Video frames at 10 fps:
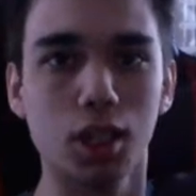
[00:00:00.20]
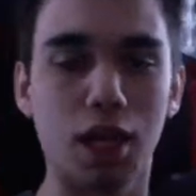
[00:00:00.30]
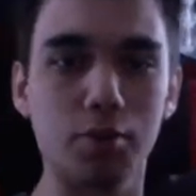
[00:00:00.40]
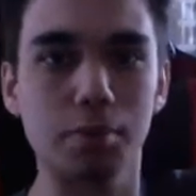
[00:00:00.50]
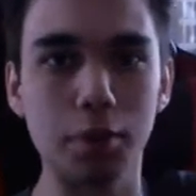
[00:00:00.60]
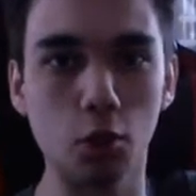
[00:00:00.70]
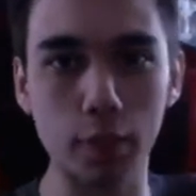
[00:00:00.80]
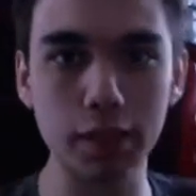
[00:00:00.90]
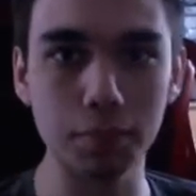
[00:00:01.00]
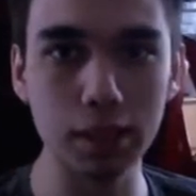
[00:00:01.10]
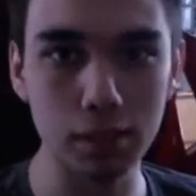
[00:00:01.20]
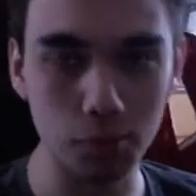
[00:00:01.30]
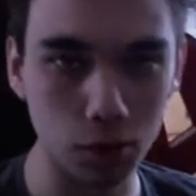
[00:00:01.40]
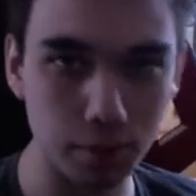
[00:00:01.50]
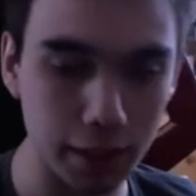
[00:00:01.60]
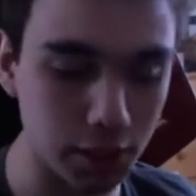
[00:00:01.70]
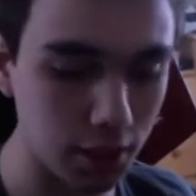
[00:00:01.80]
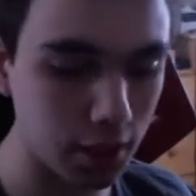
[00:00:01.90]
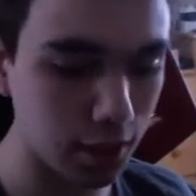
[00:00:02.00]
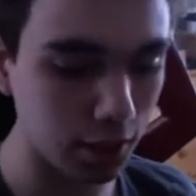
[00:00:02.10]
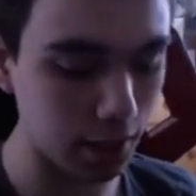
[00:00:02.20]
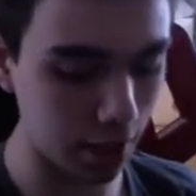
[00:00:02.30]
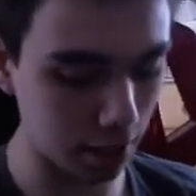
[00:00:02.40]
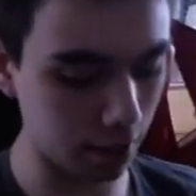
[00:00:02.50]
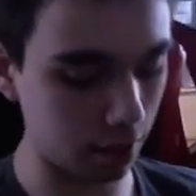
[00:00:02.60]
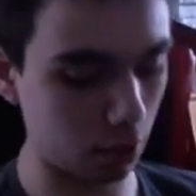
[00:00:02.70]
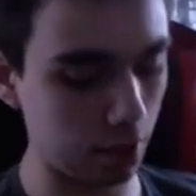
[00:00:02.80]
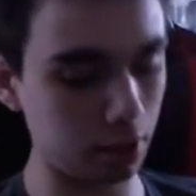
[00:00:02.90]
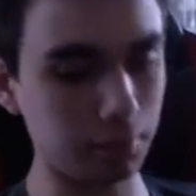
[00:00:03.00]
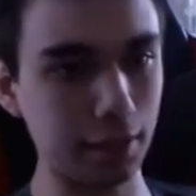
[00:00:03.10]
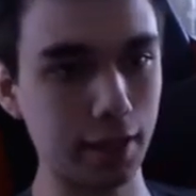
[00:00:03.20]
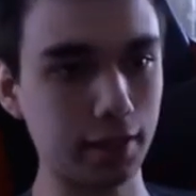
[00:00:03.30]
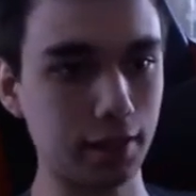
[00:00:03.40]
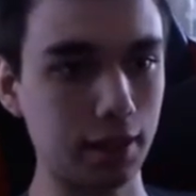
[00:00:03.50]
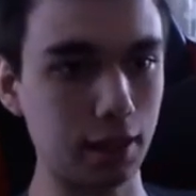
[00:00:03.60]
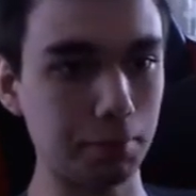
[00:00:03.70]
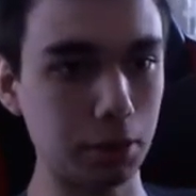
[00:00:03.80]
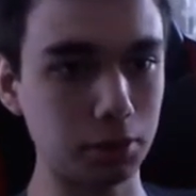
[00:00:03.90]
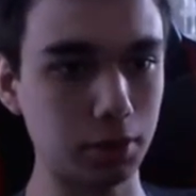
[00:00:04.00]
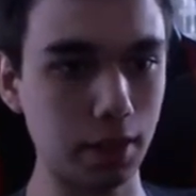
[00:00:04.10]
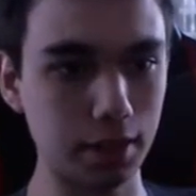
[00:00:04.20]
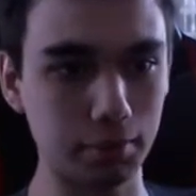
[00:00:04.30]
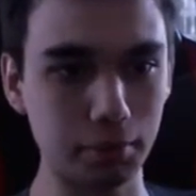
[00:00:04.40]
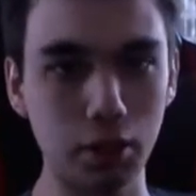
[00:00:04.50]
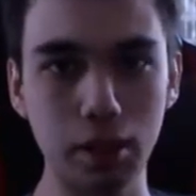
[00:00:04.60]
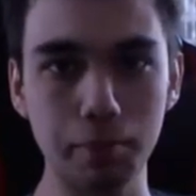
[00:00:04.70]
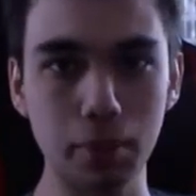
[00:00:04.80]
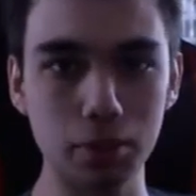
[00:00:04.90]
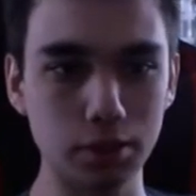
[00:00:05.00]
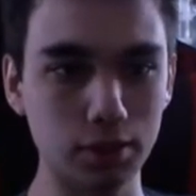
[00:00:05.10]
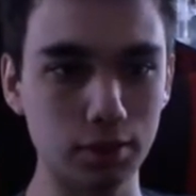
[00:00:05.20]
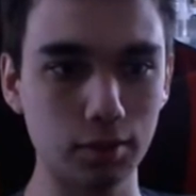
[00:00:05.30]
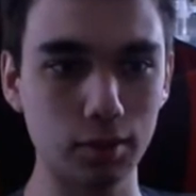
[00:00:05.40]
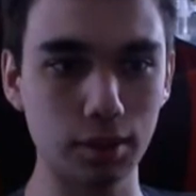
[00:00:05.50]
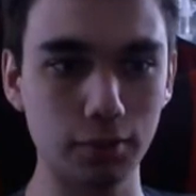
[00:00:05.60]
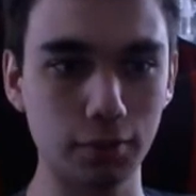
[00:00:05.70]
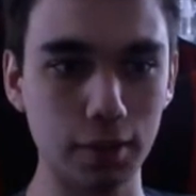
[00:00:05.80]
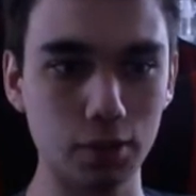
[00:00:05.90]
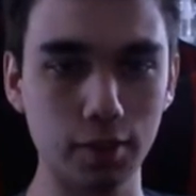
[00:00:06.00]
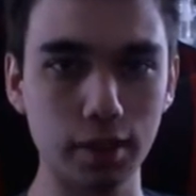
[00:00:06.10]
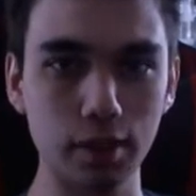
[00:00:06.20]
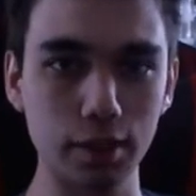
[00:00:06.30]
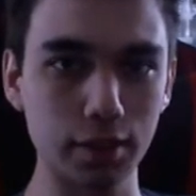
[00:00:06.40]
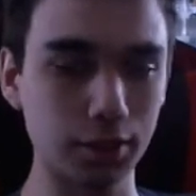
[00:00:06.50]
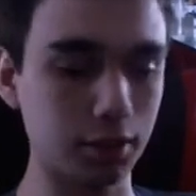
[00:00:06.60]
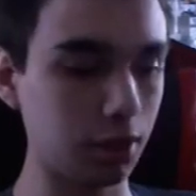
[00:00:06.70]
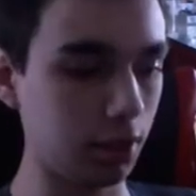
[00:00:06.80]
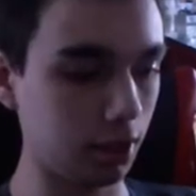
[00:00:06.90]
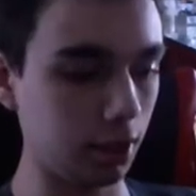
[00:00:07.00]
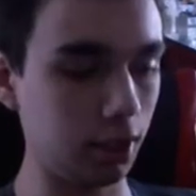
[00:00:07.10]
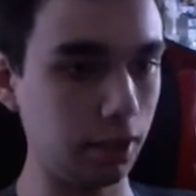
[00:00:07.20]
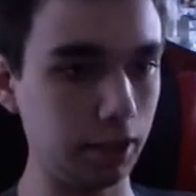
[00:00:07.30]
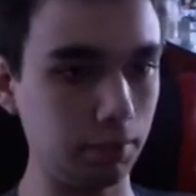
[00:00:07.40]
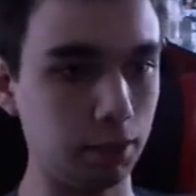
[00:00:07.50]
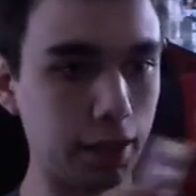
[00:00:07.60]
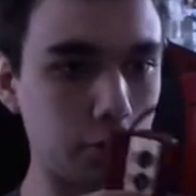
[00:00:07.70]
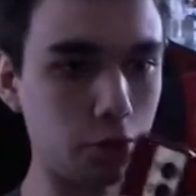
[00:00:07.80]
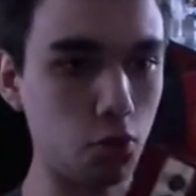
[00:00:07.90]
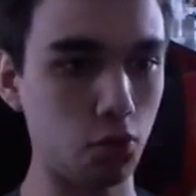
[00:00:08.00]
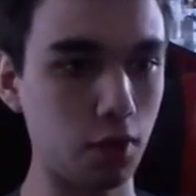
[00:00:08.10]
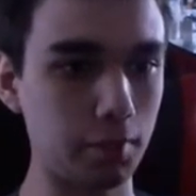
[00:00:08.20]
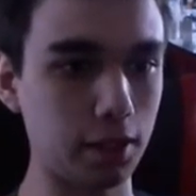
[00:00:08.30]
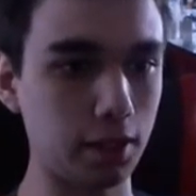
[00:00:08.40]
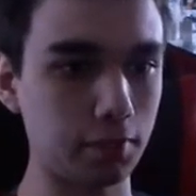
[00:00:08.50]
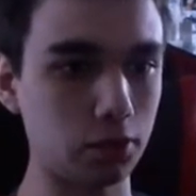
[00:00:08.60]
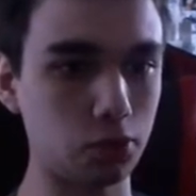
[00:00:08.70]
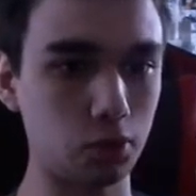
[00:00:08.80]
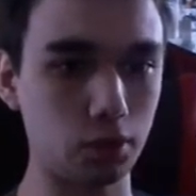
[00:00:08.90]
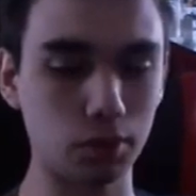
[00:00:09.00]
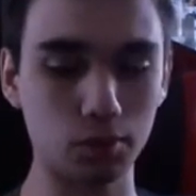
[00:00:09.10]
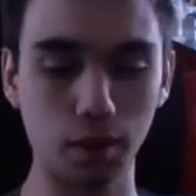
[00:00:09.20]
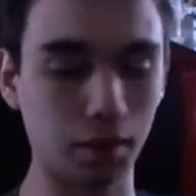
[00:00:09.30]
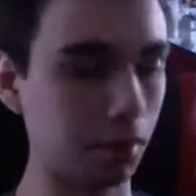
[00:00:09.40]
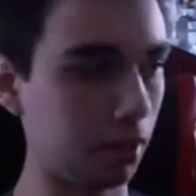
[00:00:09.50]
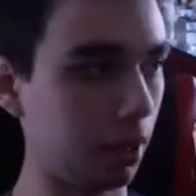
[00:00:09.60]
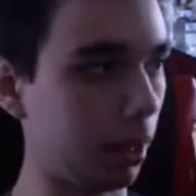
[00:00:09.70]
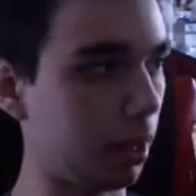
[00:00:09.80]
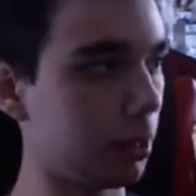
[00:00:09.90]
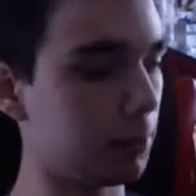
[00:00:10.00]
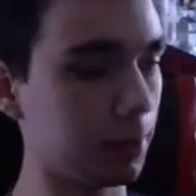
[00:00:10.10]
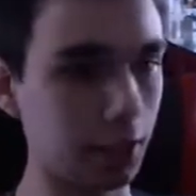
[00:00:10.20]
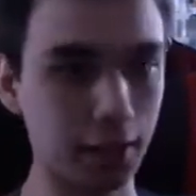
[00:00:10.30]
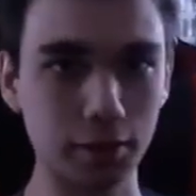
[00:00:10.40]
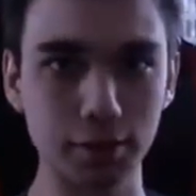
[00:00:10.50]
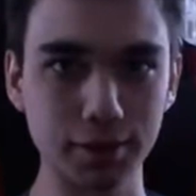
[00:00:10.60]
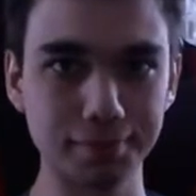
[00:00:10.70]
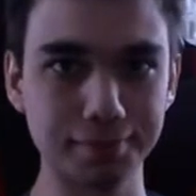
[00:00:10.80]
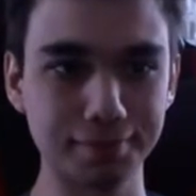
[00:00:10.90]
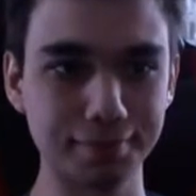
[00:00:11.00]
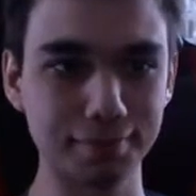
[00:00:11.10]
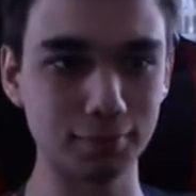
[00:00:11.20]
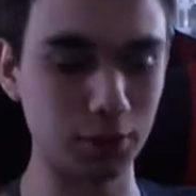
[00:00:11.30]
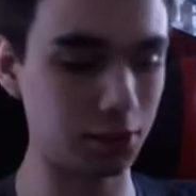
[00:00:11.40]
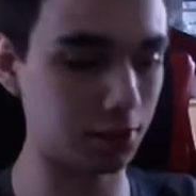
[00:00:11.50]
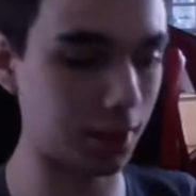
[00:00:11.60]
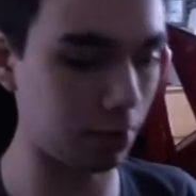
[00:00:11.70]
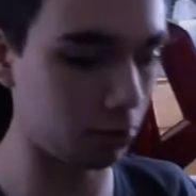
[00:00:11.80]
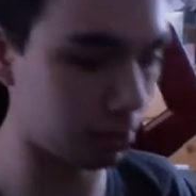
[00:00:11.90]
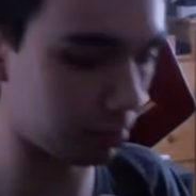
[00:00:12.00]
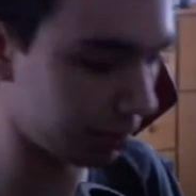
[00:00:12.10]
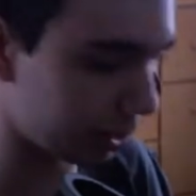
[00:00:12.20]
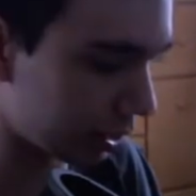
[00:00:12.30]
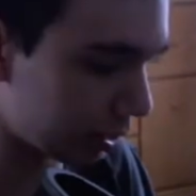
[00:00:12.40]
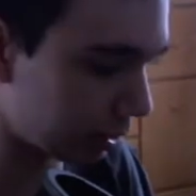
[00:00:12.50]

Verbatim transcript: Hey, what's up, yo? It's me, Morgan HD, and uh, a while back I posted a community post featuring this a Player 2 Famicom controller with a connector, which is not normal because